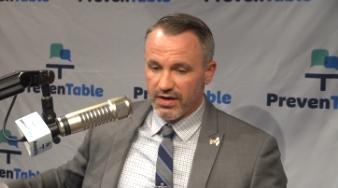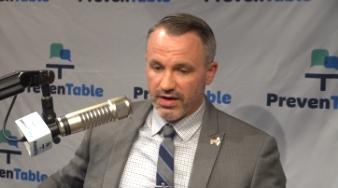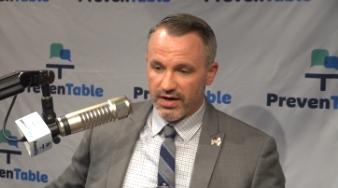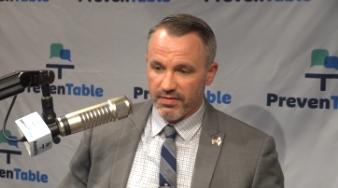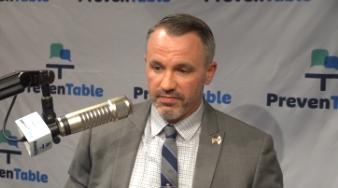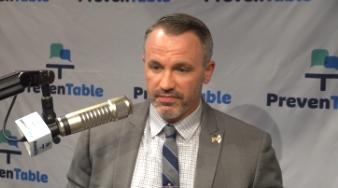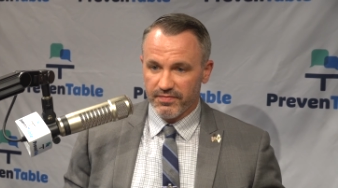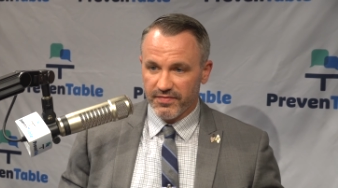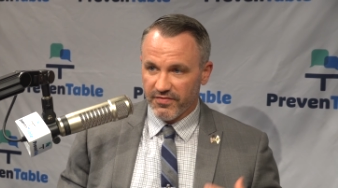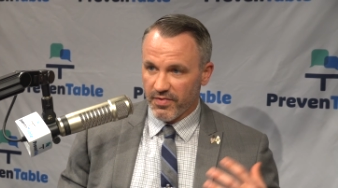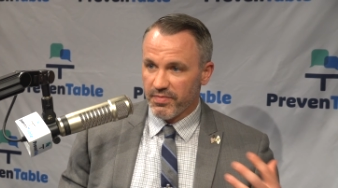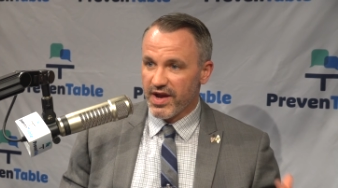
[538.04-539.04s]
Um,
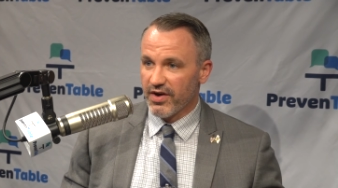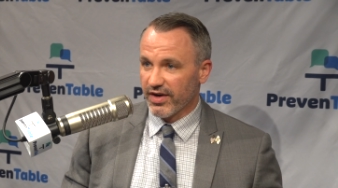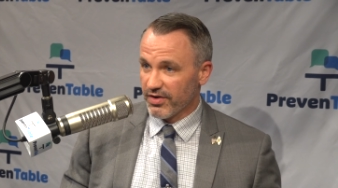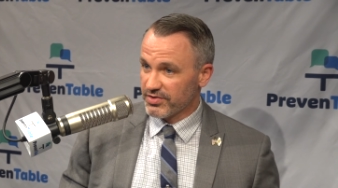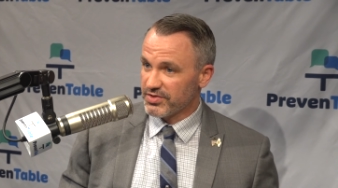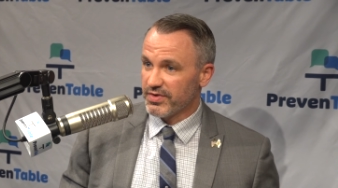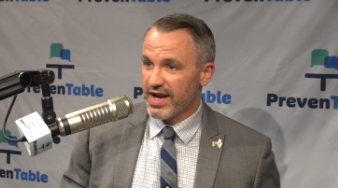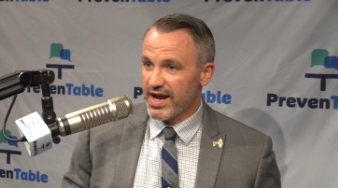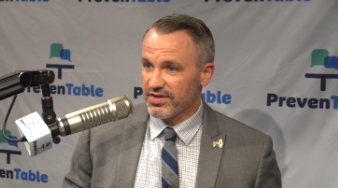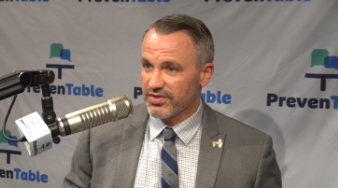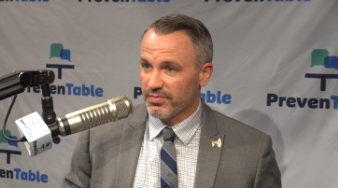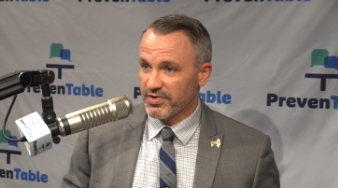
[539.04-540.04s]
from there, it goes to a
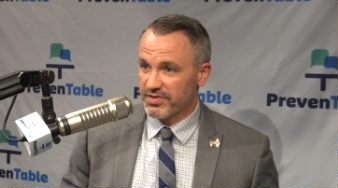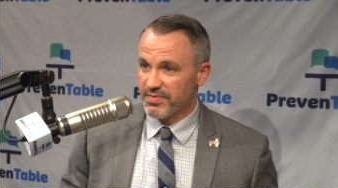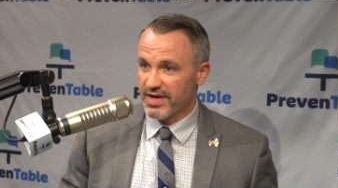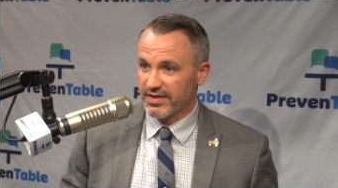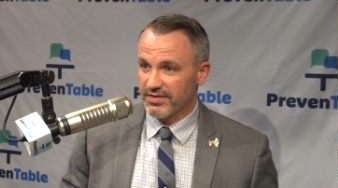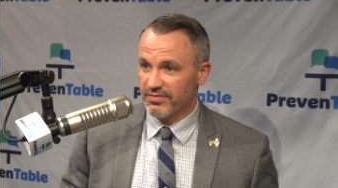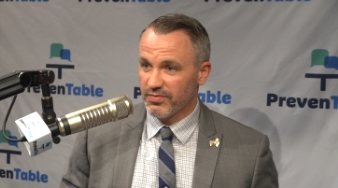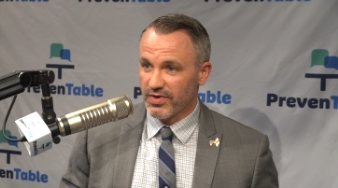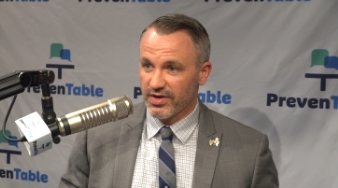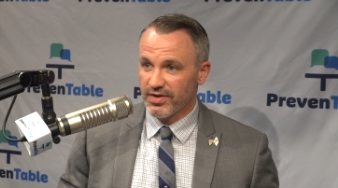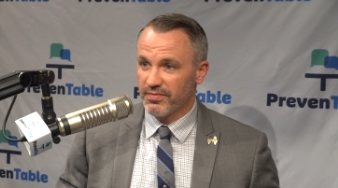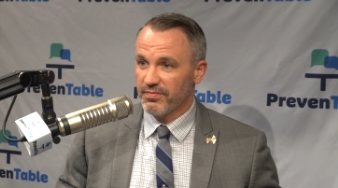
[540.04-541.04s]
national perspective
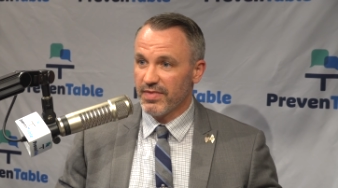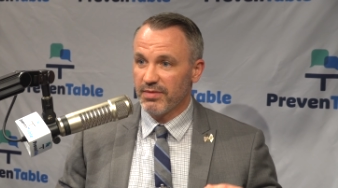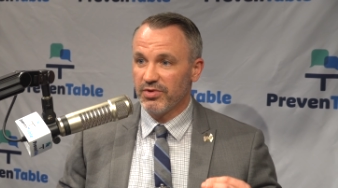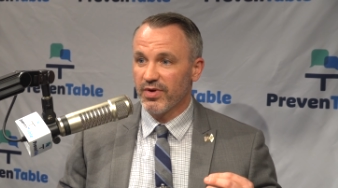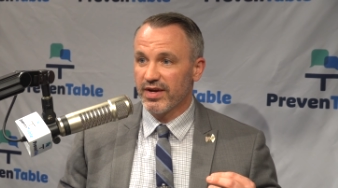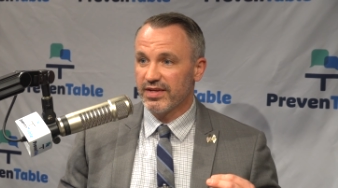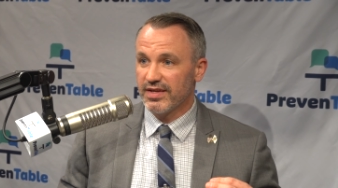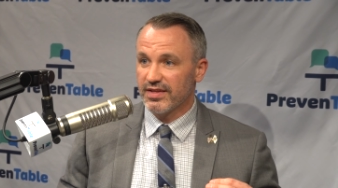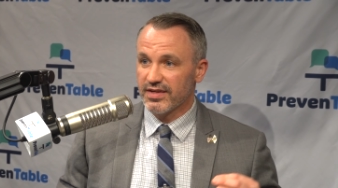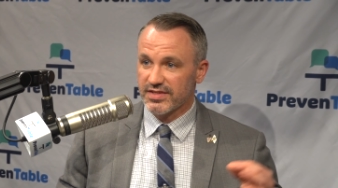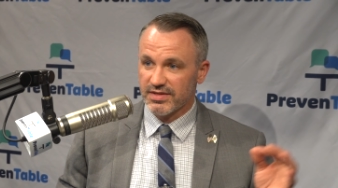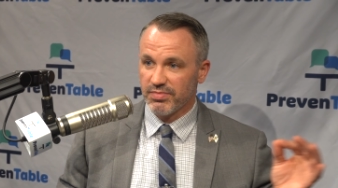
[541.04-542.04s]
where maybe you ID
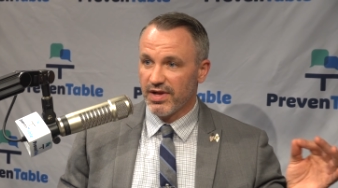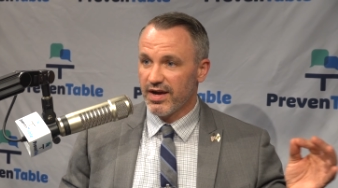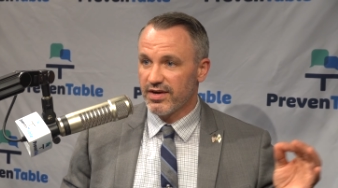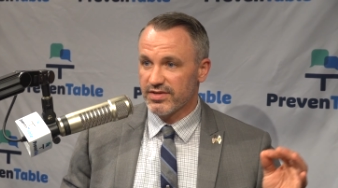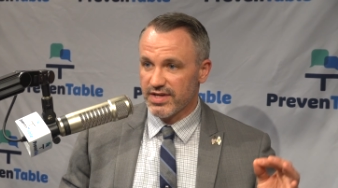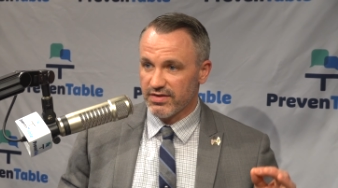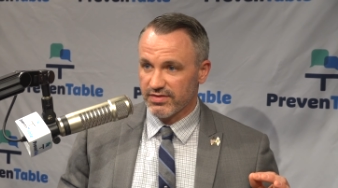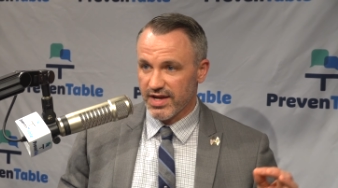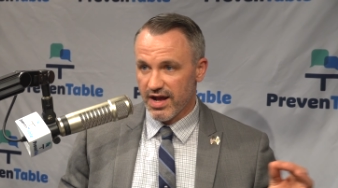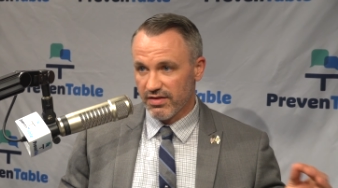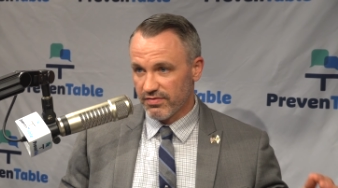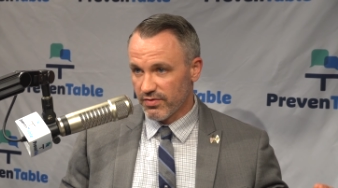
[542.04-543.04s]
that a supplier is out in
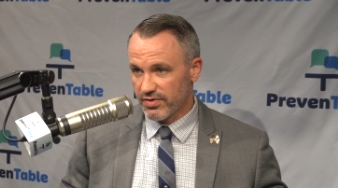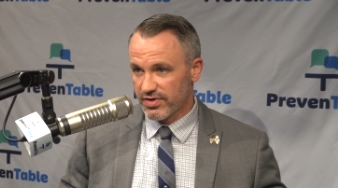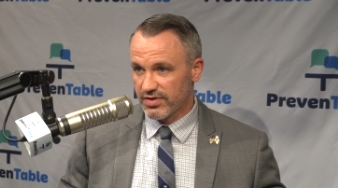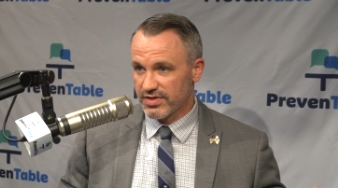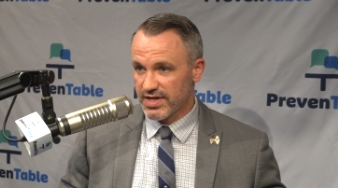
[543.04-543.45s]
California mm-hmm.